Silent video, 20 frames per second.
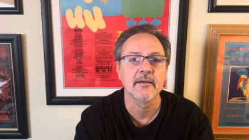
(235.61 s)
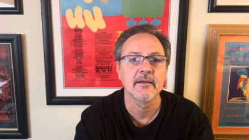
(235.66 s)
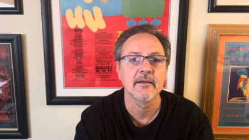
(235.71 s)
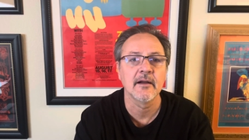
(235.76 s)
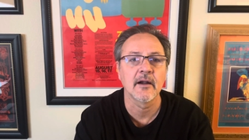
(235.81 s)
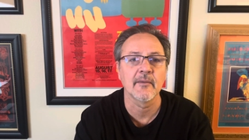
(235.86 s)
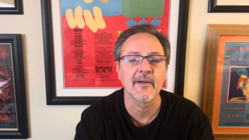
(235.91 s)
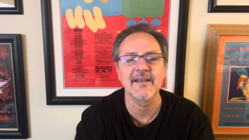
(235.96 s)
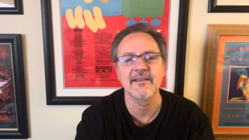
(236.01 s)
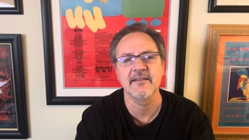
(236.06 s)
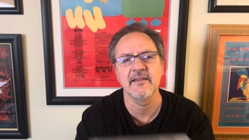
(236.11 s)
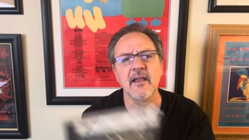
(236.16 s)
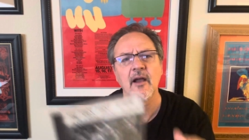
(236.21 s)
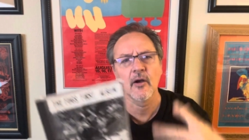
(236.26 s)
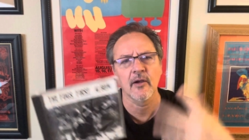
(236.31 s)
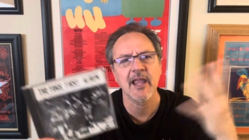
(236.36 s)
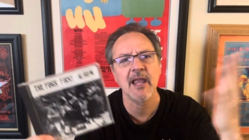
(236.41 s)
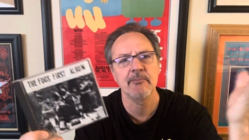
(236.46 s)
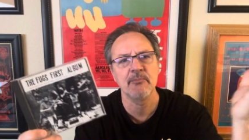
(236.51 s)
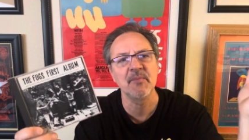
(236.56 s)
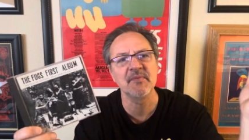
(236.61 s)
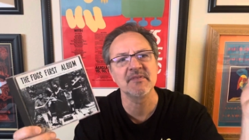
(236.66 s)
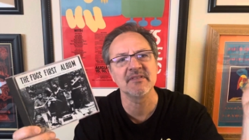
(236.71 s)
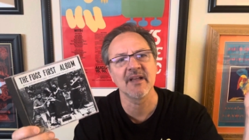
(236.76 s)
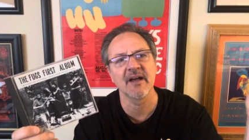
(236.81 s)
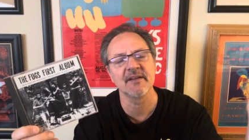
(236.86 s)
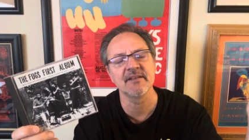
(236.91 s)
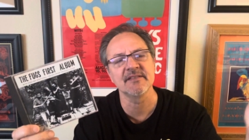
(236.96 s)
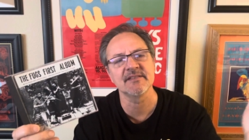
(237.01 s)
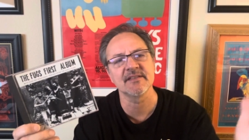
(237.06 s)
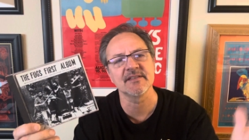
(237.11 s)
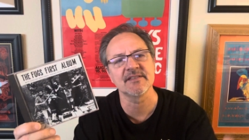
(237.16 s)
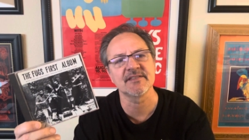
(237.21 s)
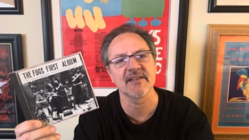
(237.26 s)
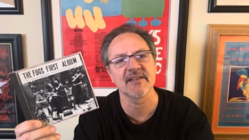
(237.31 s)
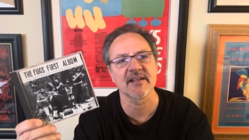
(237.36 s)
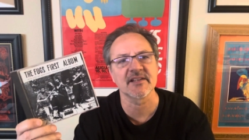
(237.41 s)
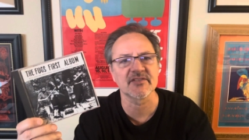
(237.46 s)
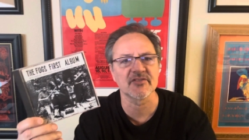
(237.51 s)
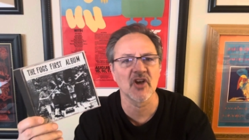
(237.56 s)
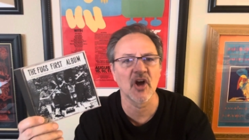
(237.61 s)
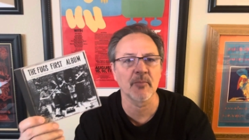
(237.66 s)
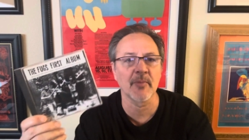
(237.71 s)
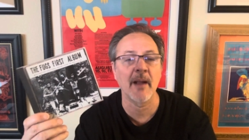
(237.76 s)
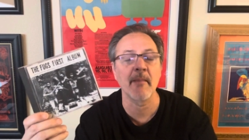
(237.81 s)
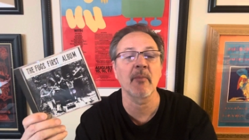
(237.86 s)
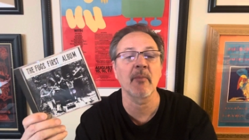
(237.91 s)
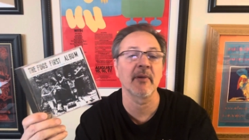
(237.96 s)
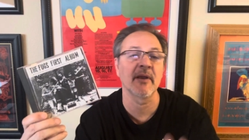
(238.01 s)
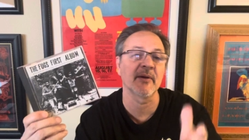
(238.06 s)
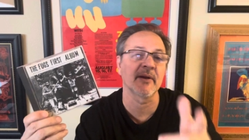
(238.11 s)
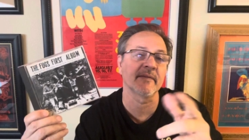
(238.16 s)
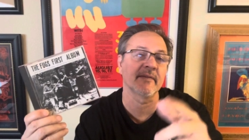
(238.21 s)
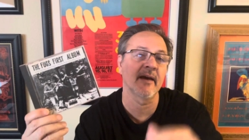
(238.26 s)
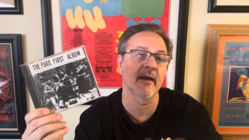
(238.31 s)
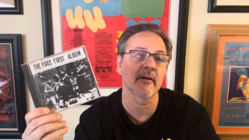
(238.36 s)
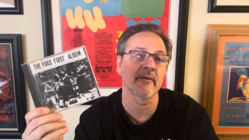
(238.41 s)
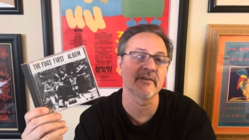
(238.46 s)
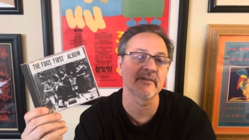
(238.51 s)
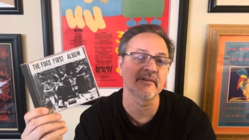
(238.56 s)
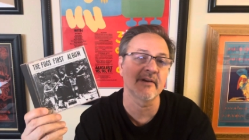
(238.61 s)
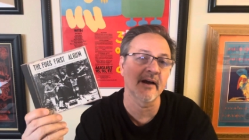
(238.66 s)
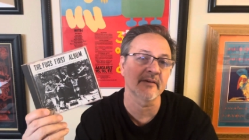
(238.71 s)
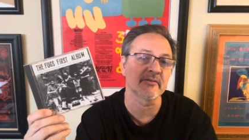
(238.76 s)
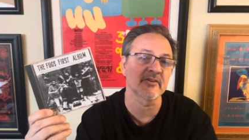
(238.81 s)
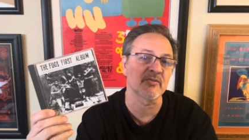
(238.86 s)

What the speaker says: All right, yeah, okay, Boobs a Lot is a sex song. I remember hearing that on the Dr.